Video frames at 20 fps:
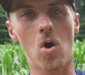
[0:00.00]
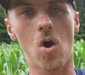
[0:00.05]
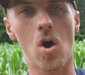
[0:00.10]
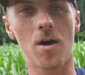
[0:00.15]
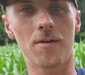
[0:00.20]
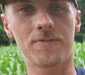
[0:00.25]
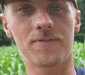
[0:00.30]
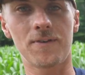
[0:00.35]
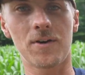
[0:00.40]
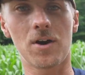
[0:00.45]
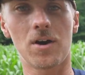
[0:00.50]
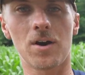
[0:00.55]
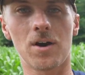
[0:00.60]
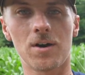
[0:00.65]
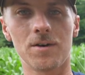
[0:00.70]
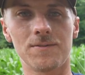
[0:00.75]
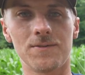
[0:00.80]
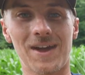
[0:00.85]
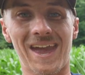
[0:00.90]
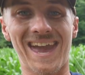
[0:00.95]
off
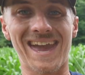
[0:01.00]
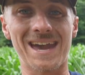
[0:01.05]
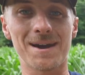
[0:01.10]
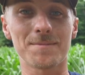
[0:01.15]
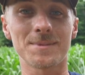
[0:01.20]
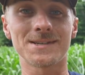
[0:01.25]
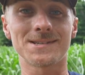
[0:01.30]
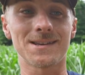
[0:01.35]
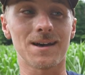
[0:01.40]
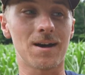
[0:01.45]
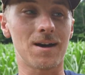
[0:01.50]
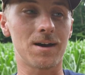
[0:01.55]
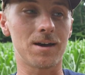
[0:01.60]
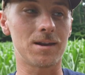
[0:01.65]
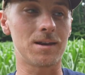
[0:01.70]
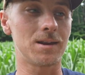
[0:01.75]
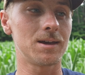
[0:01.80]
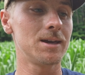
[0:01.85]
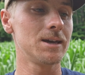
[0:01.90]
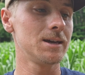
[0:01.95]
of
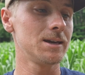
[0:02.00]
Amazon.